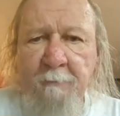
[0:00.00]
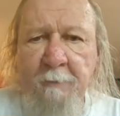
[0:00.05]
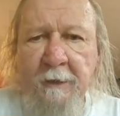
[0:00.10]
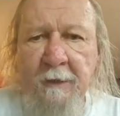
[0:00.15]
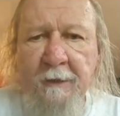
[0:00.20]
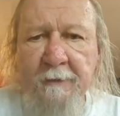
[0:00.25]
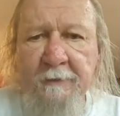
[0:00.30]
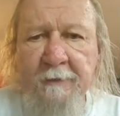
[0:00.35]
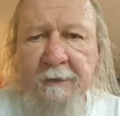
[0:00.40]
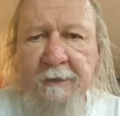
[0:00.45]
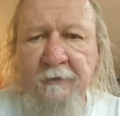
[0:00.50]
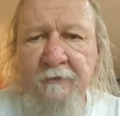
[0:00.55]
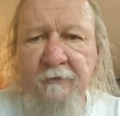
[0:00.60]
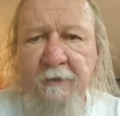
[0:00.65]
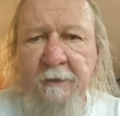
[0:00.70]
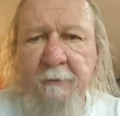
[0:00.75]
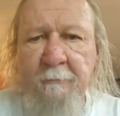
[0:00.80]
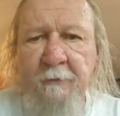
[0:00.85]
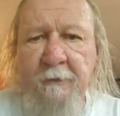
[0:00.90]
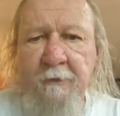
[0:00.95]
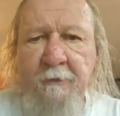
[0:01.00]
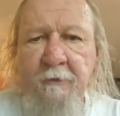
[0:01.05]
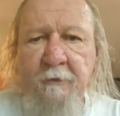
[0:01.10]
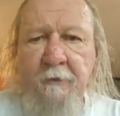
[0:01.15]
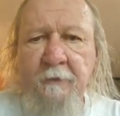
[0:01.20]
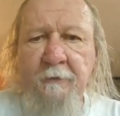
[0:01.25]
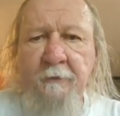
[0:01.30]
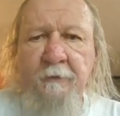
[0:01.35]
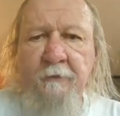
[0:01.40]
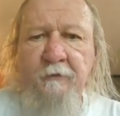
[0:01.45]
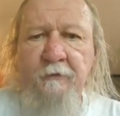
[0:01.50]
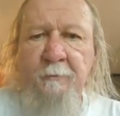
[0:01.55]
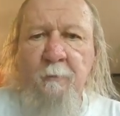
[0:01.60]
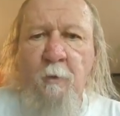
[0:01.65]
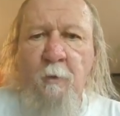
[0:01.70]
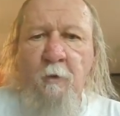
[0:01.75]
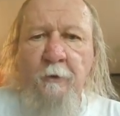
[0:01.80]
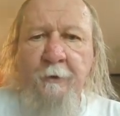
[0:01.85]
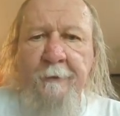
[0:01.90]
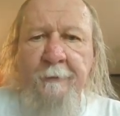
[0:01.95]
podcast that I made earlier this
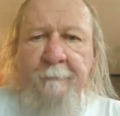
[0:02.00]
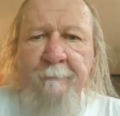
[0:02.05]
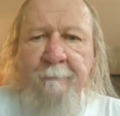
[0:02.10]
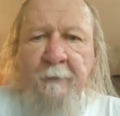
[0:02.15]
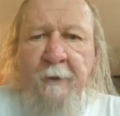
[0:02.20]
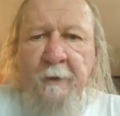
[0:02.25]
morning,